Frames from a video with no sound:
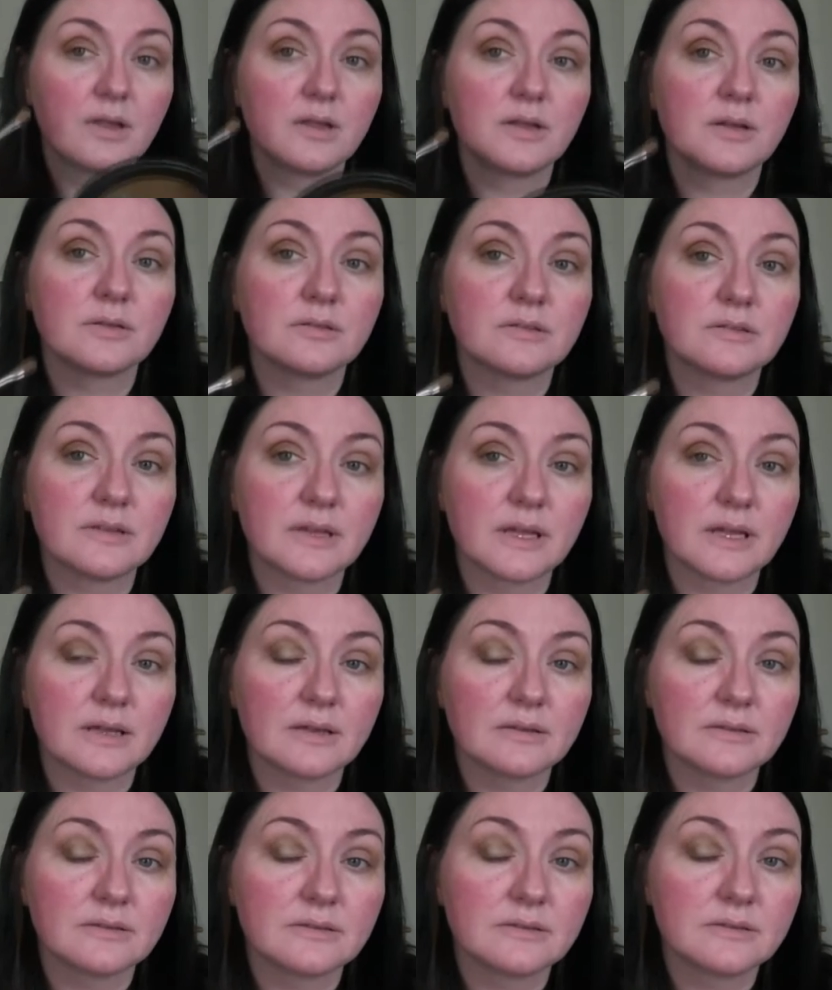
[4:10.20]
You can see
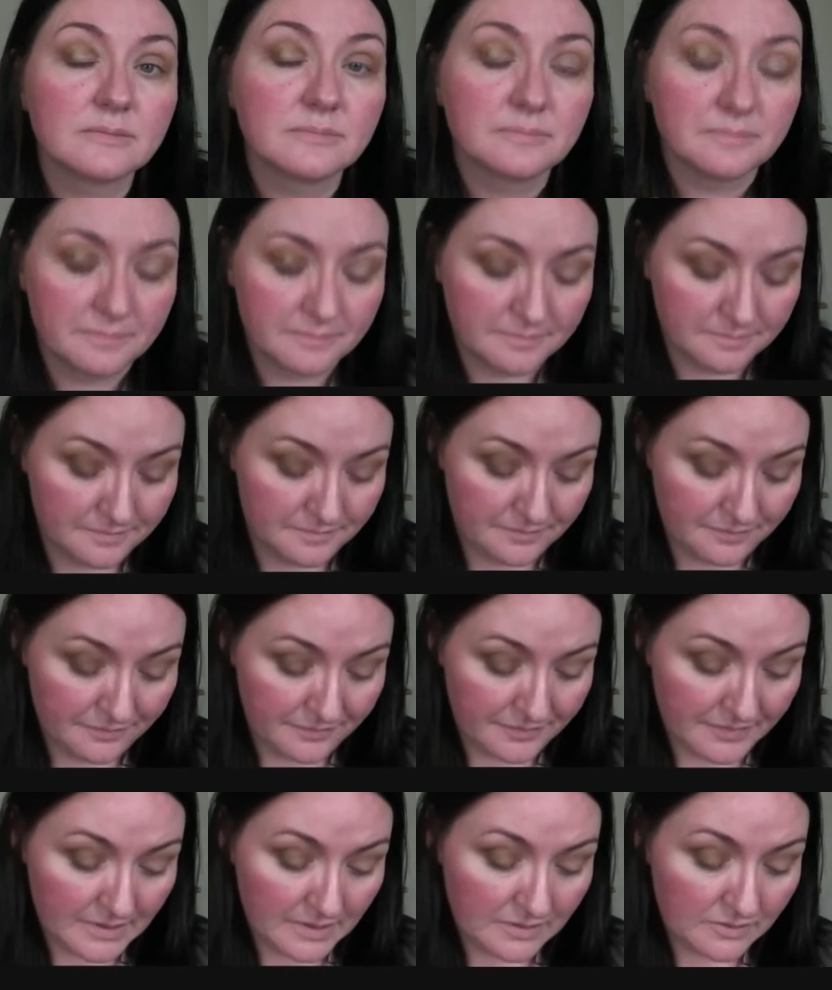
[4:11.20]
it's
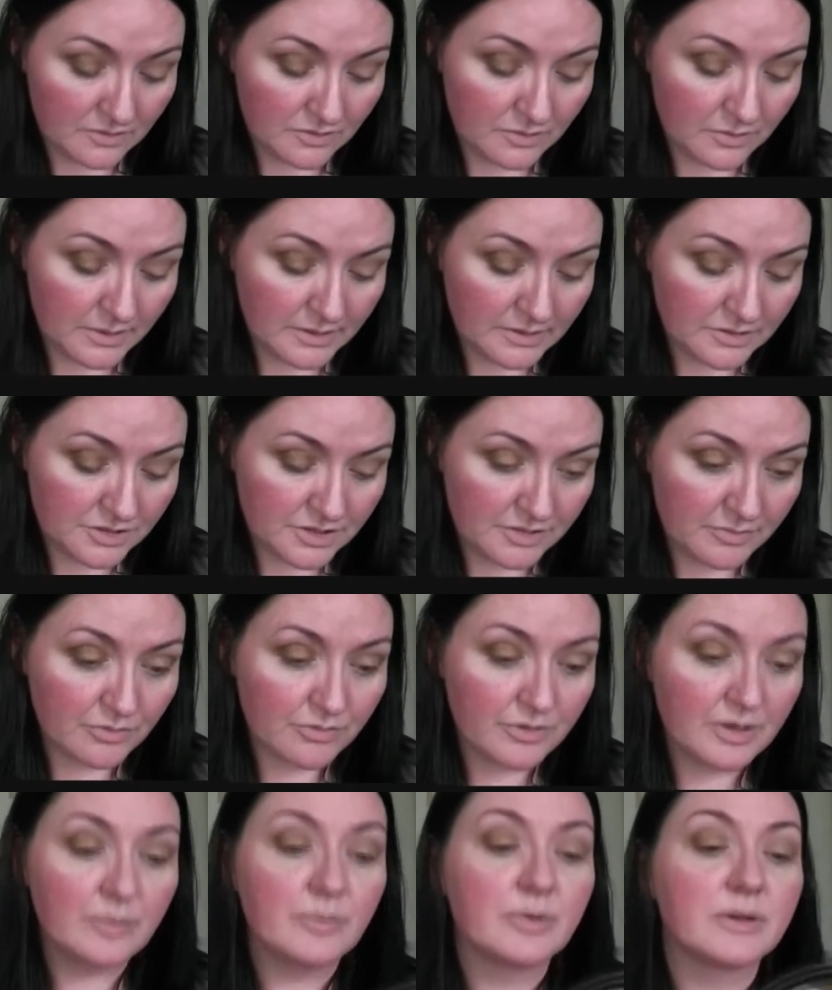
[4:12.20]
quite
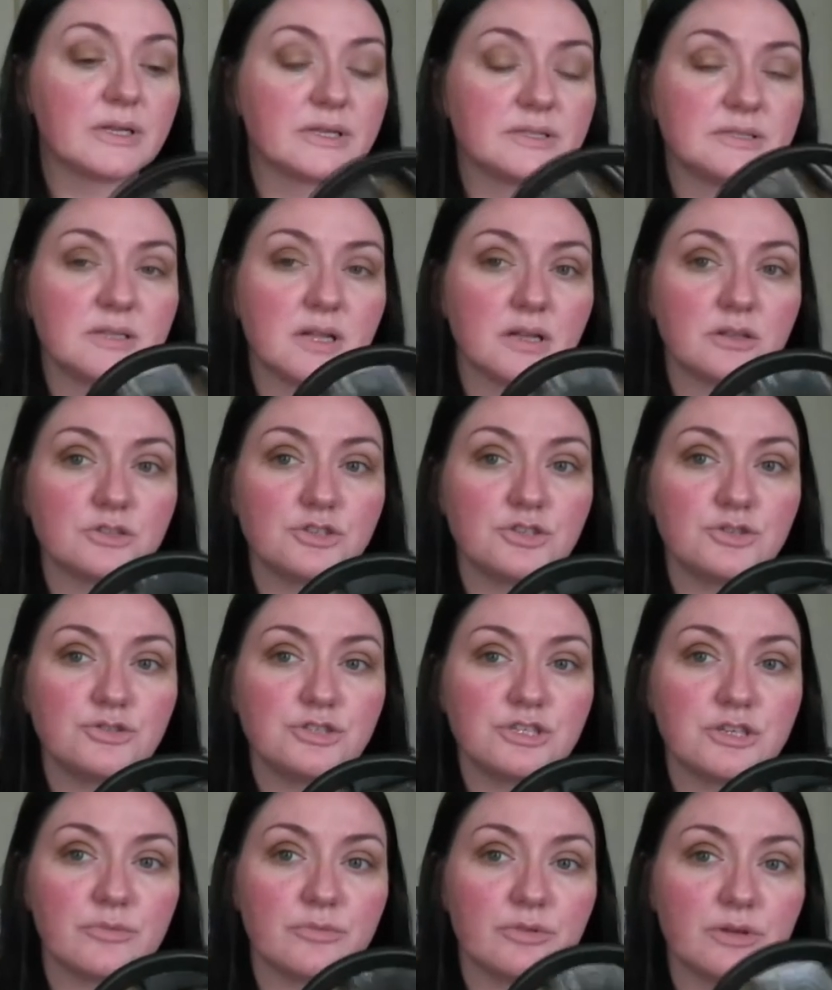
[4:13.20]
shimmery, but it's not too
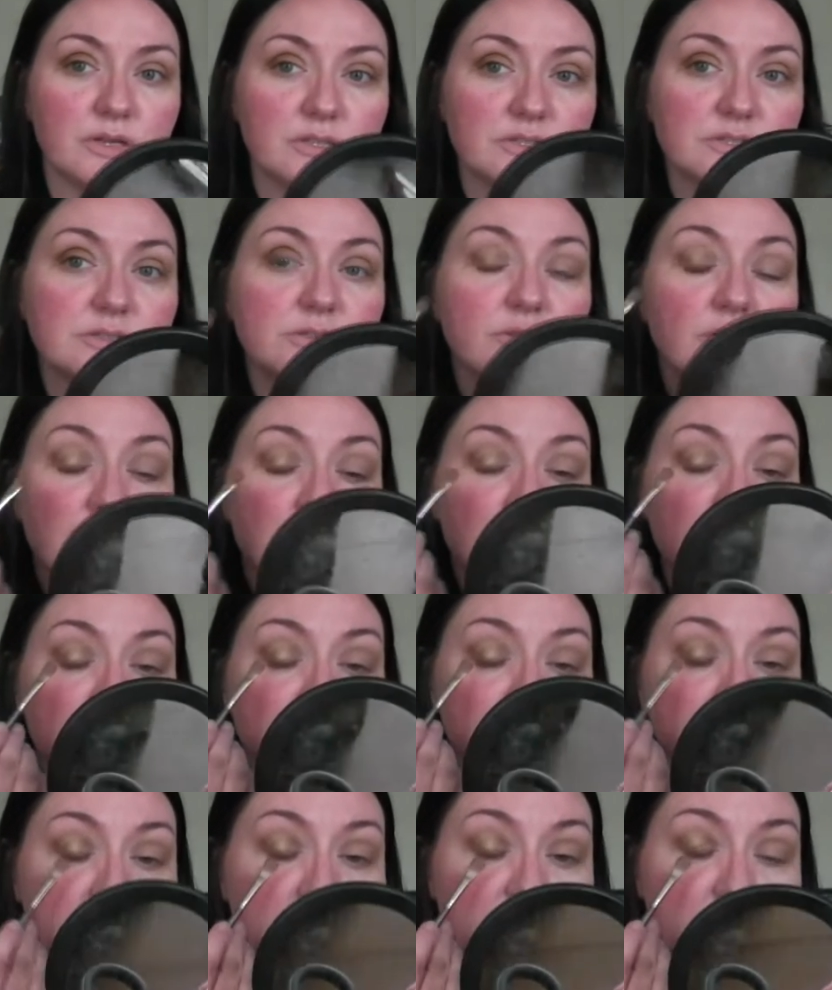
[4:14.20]
shimmery. It doesn't look
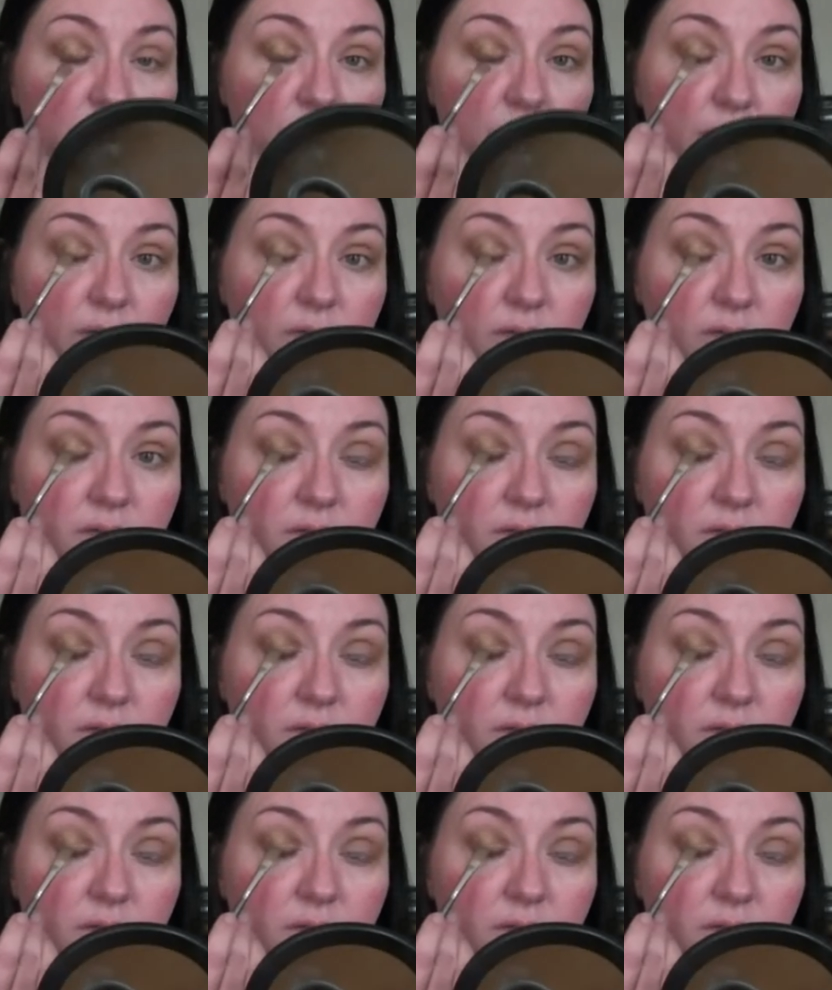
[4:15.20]
awfully shimmery.